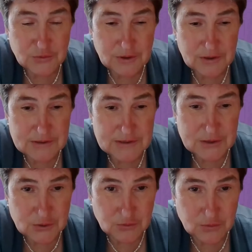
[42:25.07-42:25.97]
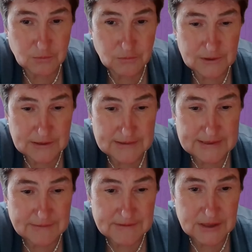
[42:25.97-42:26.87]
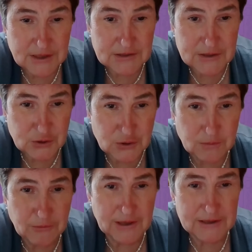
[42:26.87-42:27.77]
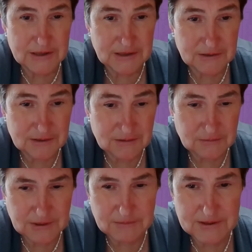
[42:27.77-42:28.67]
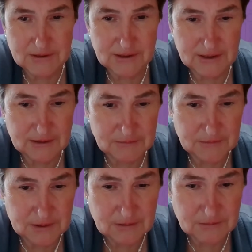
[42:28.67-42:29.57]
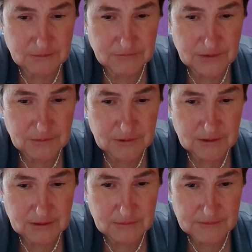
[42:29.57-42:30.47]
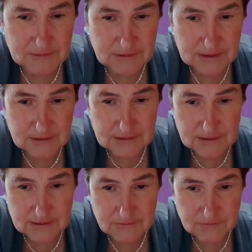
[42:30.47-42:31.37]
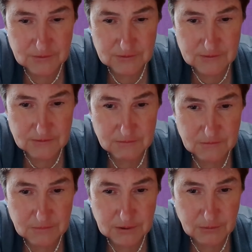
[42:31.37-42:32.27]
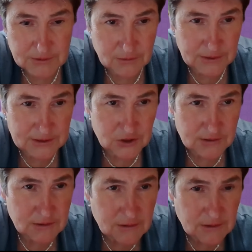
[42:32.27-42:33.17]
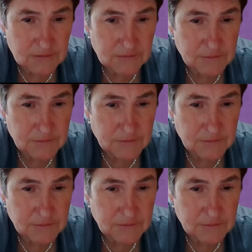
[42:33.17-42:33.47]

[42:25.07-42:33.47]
to consume incentives to consume or not to consume. I'm sorry, I'm uh, uh slightly confused. yeah, yeah.